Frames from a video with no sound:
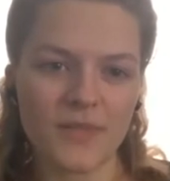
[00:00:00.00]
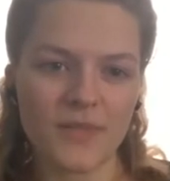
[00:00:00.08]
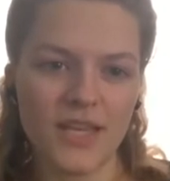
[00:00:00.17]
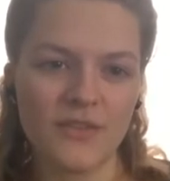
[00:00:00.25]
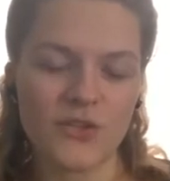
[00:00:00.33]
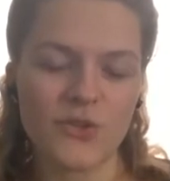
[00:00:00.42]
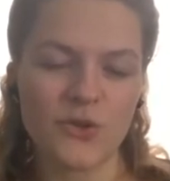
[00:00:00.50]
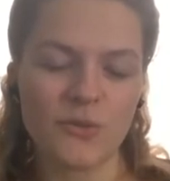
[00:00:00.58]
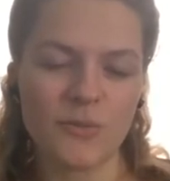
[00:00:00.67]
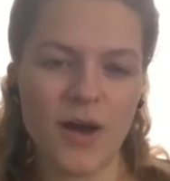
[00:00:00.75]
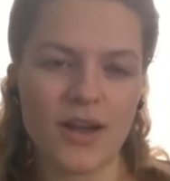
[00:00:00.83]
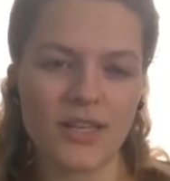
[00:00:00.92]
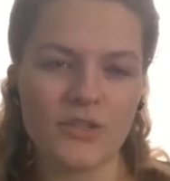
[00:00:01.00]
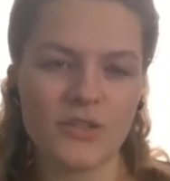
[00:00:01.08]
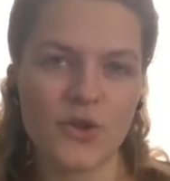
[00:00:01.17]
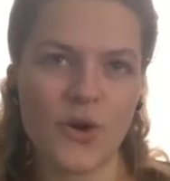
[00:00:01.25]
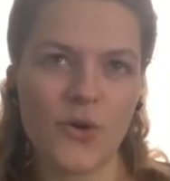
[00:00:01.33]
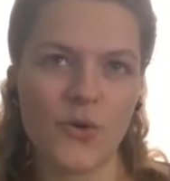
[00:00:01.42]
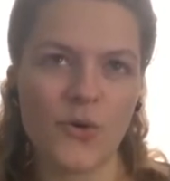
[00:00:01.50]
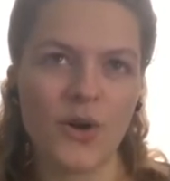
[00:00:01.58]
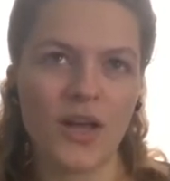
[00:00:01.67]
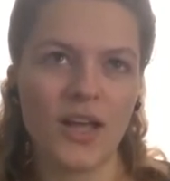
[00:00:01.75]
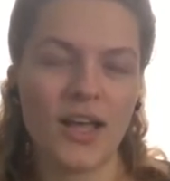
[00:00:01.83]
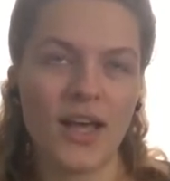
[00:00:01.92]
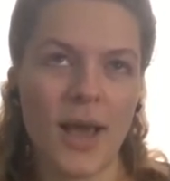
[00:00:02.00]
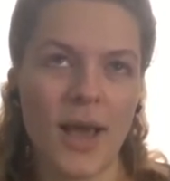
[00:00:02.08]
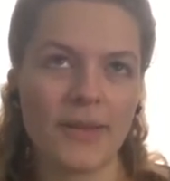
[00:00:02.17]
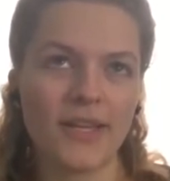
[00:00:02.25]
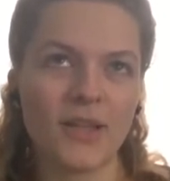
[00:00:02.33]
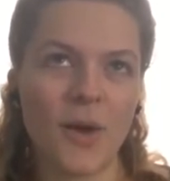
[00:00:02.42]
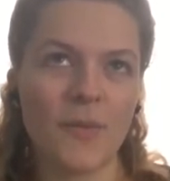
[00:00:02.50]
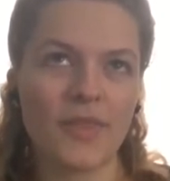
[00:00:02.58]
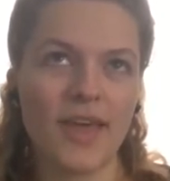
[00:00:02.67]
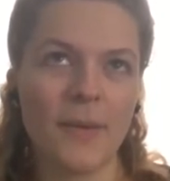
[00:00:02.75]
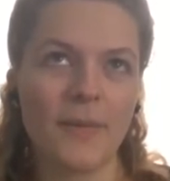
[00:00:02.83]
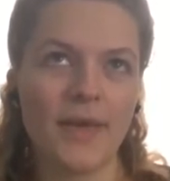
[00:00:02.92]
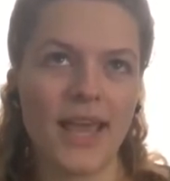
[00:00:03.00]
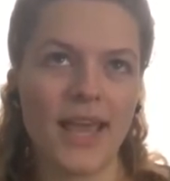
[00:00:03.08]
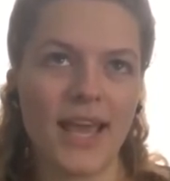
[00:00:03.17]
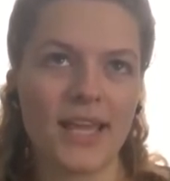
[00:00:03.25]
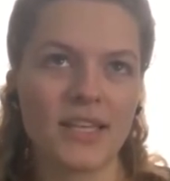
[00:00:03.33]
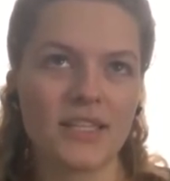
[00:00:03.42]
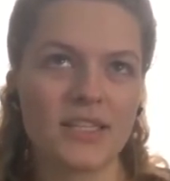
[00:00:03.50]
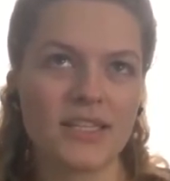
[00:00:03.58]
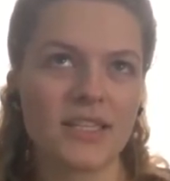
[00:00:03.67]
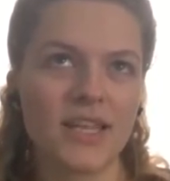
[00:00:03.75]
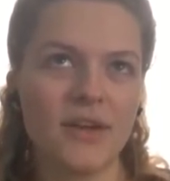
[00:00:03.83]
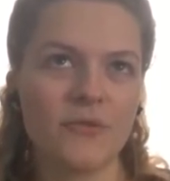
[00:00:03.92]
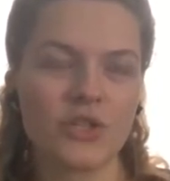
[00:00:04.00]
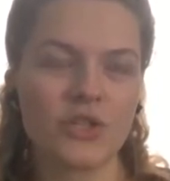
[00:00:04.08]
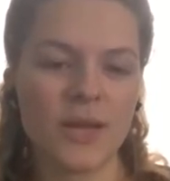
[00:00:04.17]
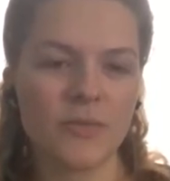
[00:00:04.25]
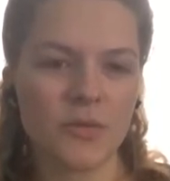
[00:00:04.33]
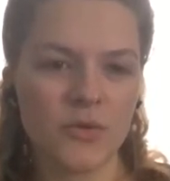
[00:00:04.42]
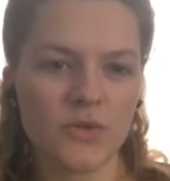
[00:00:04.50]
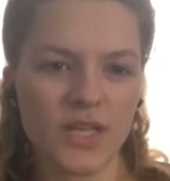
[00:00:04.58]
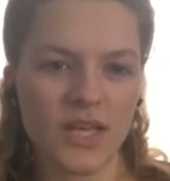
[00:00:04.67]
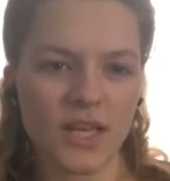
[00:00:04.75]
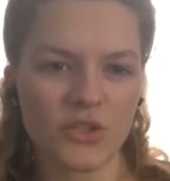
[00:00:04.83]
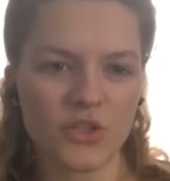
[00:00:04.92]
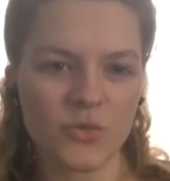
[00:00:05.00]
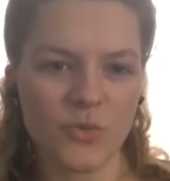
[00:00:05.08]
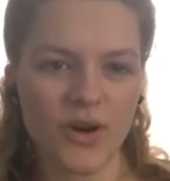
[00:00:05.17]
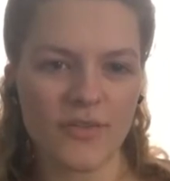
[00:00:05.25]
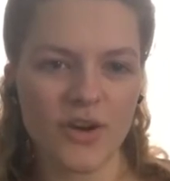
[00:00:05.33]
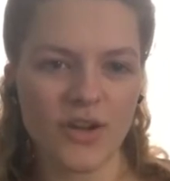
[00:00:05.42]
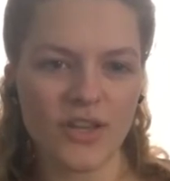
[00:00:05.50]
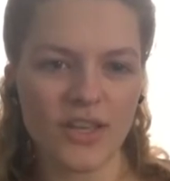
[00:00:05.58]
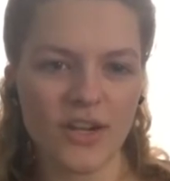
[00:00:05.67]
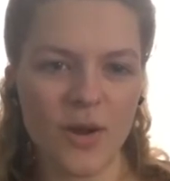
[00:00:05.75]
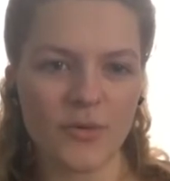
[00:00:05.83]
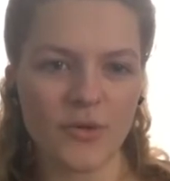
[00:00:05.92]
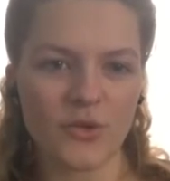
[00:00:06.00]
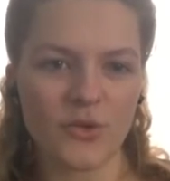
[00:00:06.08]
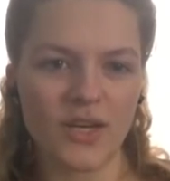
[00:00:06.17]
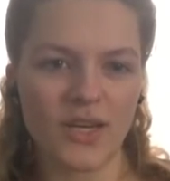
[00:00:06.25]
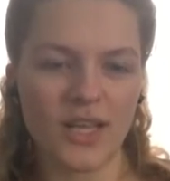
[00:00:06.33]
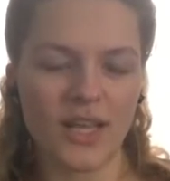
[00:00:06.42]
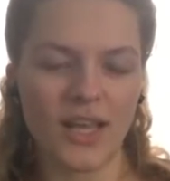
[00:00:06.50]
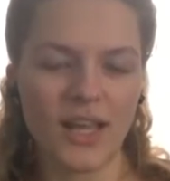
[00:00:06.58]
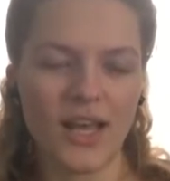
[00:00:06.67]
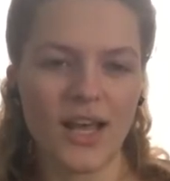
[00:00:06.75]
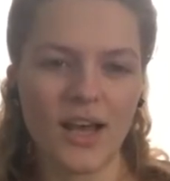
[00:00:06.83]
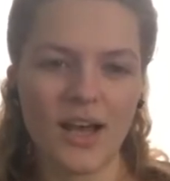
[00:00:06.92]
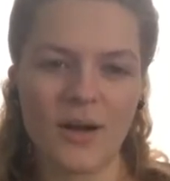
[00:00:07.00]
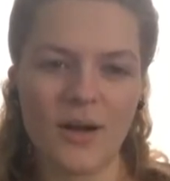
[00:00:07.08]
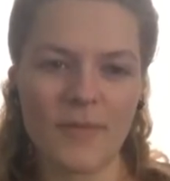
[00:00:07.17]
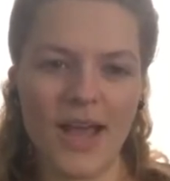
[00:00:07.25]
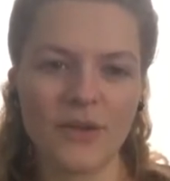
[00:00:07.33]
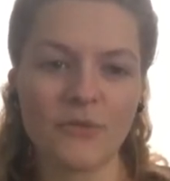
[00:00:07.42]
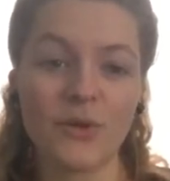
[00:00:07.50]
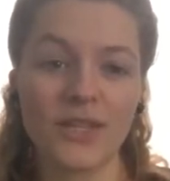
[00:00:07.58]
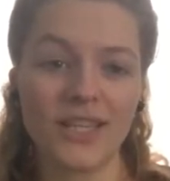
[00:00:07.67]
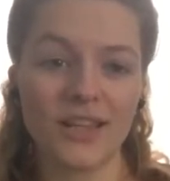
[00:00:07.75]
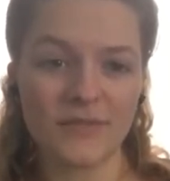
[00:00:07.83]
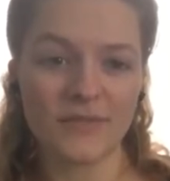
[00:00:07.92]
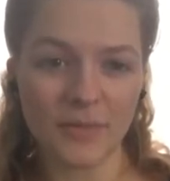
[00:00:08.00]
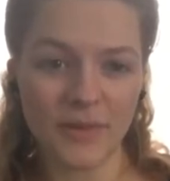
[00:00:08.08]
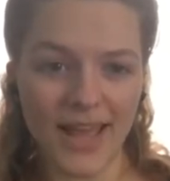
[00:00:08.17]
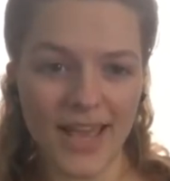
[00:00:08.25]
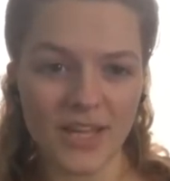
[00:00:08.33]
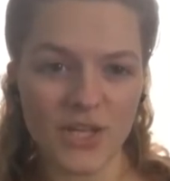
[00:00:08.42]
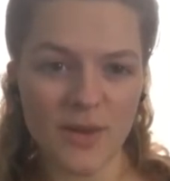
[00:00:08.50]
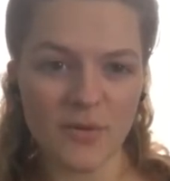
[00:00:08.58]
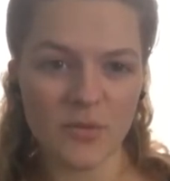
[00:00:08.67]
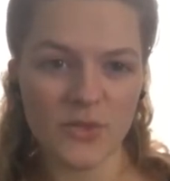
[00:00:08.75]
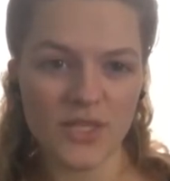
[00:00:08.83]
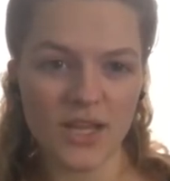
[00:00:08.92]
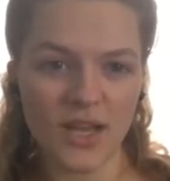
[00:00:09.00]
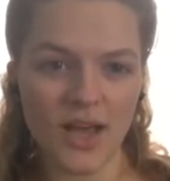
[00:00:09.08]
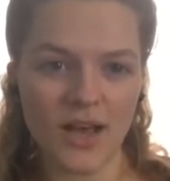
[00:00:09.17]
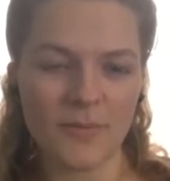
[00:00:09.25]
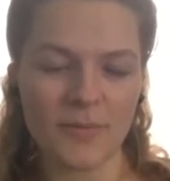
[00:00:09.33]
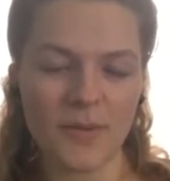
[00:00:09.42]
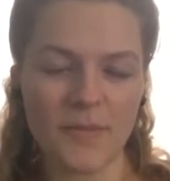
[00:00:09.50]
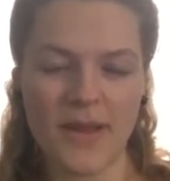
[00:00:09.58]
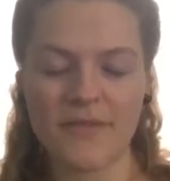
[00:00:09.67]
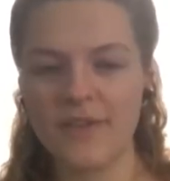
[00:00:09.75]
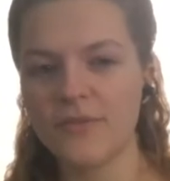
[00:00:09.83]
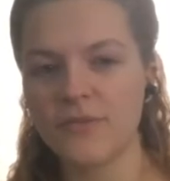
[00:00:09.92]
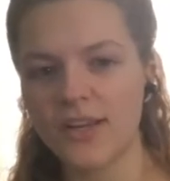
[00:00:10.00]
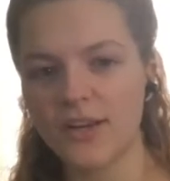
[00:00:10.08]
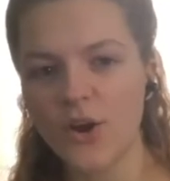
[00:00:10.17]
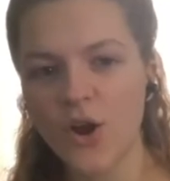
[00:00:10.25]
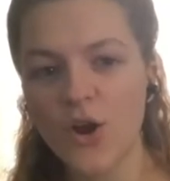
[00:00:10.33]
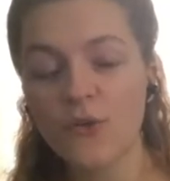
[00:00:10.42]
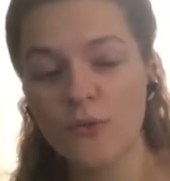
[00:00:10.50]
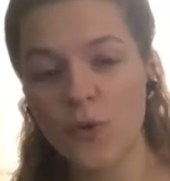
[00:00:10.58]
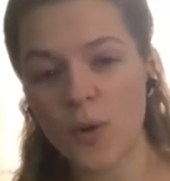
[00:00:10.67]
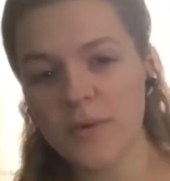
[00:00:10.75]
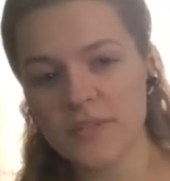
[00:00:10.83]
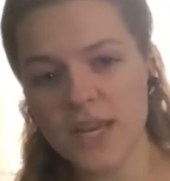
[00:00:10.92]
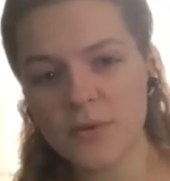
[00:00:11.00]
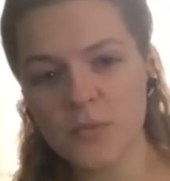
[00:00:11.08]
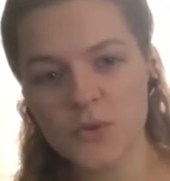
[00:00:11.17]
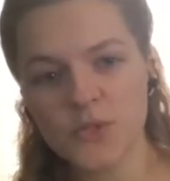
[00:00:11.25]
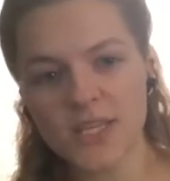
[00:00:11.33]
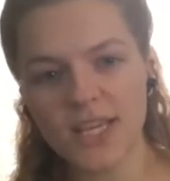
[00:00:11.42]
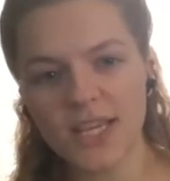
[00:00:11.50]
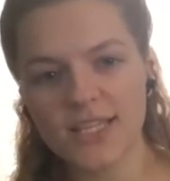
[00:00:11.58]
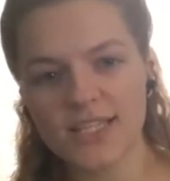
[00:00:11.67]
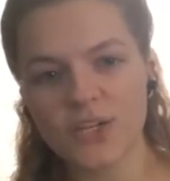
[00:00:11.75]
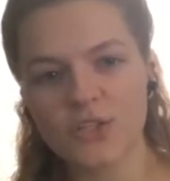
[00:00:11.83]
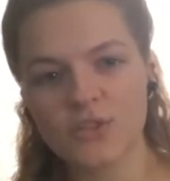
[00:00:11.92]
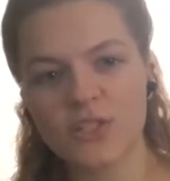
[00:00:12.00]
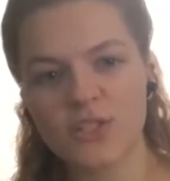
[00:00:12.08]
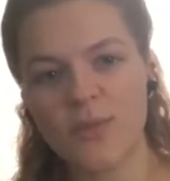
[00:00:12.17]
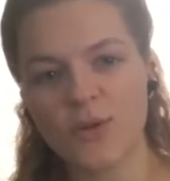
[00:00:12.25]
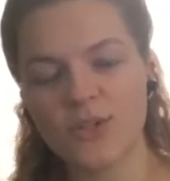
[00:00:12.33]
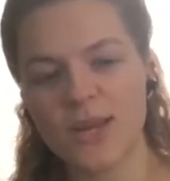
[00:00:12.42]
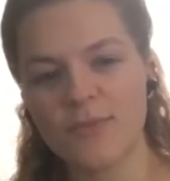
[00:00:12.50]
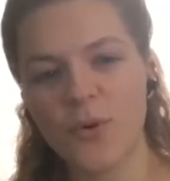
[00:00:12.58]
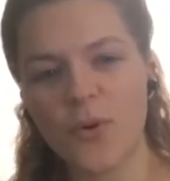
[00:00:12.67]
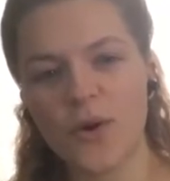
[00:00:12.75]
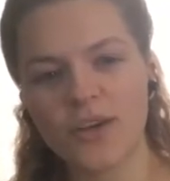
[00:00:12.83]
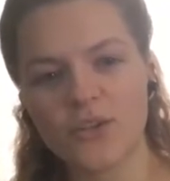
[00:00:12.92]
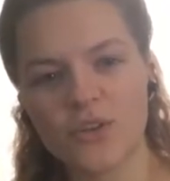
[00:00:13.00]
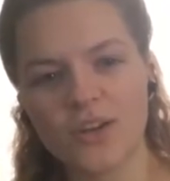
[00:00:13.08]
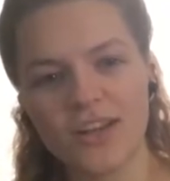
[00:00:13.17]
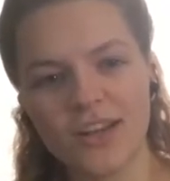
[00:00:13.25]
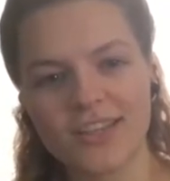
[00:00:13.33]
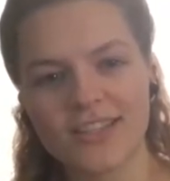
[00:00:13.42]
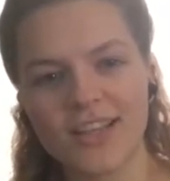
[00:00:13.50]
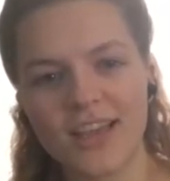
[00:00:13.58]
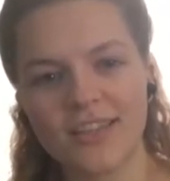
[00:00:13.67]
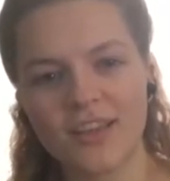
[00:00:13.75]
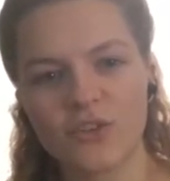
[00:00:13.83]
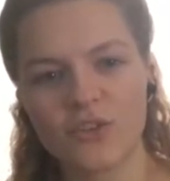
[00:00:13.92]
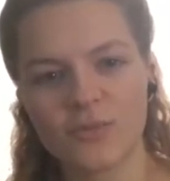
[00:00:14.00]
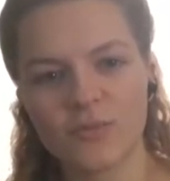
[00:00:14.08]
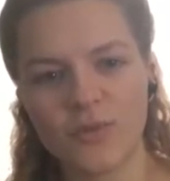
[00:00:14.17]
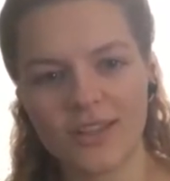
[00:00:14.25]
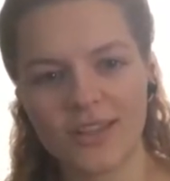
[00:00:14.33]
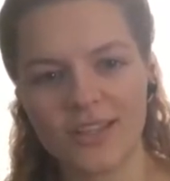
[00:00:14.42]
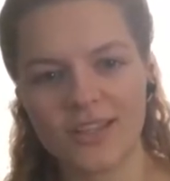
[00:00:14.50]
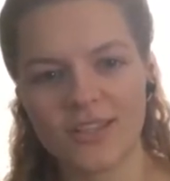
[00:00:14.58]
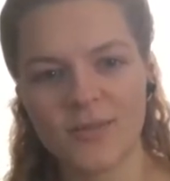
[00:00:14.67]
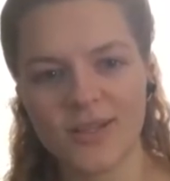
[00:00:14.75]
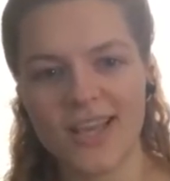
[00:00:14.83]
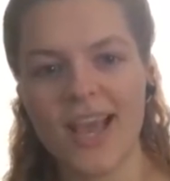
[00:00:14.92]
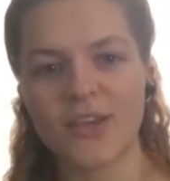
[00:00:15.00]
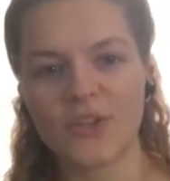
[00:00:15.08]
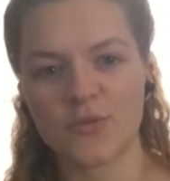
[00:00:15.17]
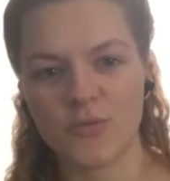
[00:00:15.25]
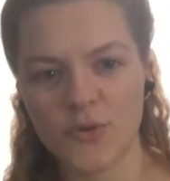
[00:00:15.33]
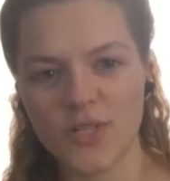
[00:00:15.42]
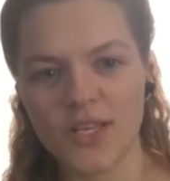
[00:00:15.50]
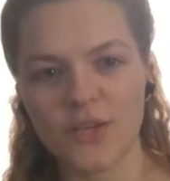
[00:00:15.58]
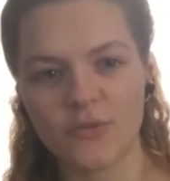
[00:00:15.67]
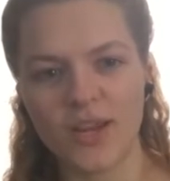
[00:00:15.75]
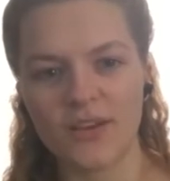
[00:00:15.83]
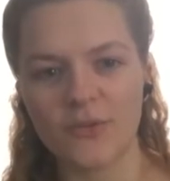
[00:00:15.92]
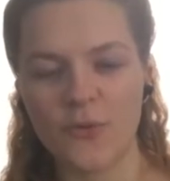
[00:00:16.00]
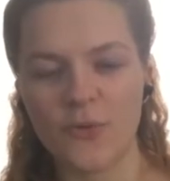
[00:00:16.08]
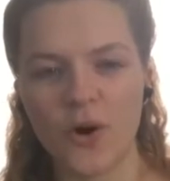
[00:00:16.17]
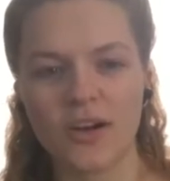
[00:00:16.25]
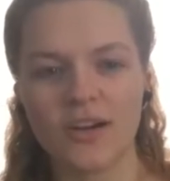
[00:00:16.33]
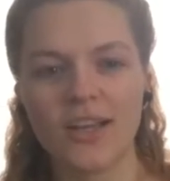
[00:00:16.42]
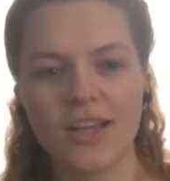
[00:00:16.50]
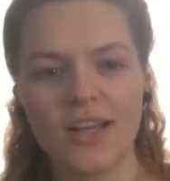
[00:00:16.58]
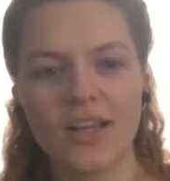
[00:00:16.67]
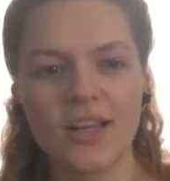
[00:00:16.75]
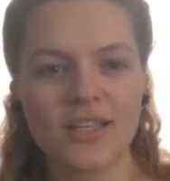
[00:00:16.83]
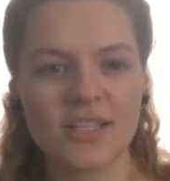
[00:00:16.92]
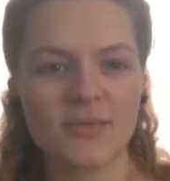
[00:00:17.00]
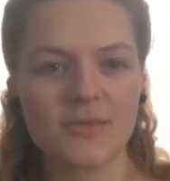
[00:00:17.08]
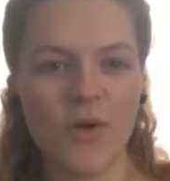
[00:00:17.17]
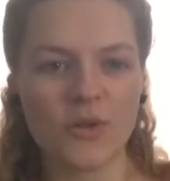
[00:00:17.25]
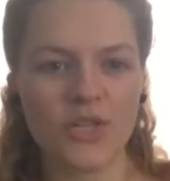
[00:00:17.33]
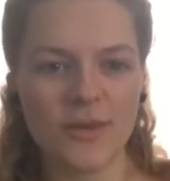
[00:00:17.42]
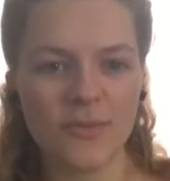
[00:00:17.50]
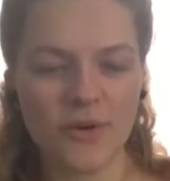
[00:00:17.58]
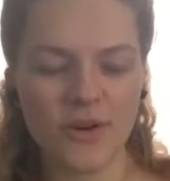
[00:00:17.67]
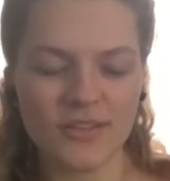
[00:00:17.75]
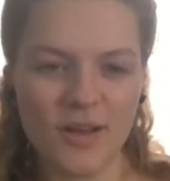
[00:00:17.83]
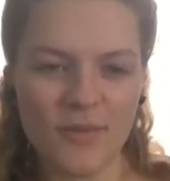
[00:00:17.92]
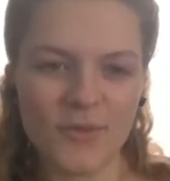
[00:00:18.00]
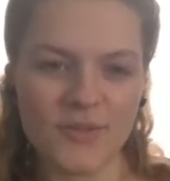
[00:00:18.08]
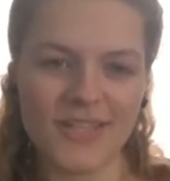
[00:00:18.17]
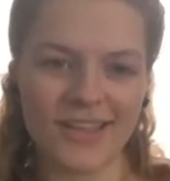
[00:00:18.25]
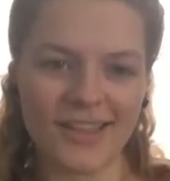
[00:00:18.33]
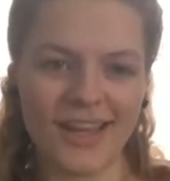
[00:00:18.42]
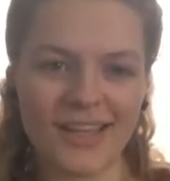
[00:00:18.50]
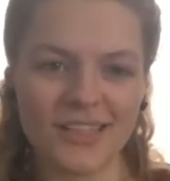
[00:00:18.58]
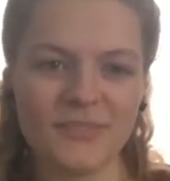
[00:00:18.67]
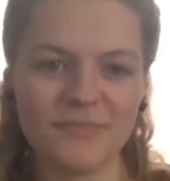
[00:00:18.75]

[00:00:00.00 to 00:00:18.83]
in the student body. So I played a lot with them and yeah, for chamber music, just wherever I could get an opportunity. I really love to play chamber music, but my favorite form of chamber music is in a small chamber orchestra because I think there's some really spectacular music written for small chamber ensembles like that.